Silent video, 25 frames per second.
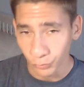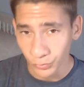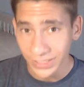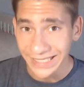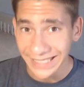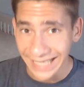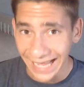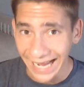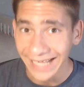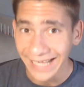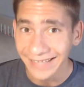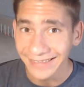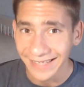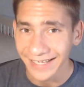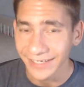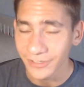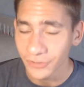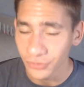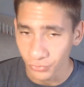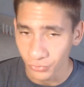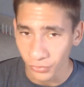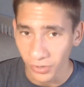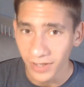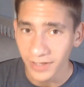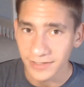regain that
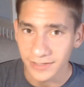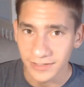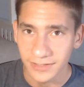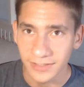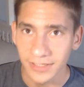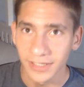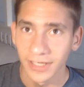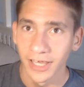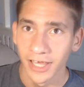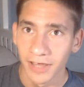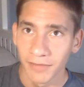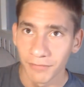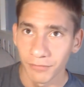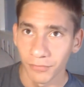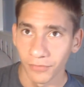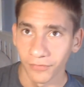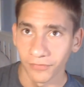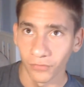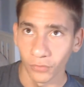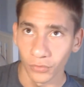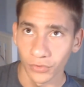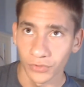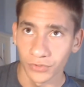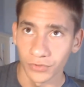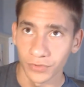trust
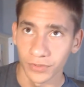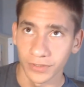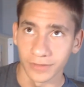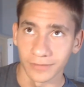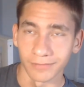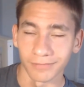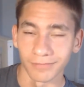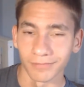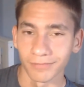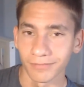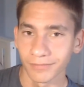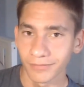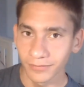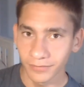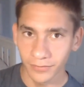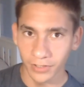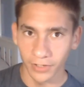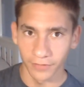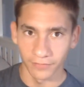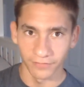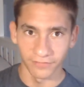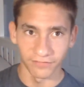before you can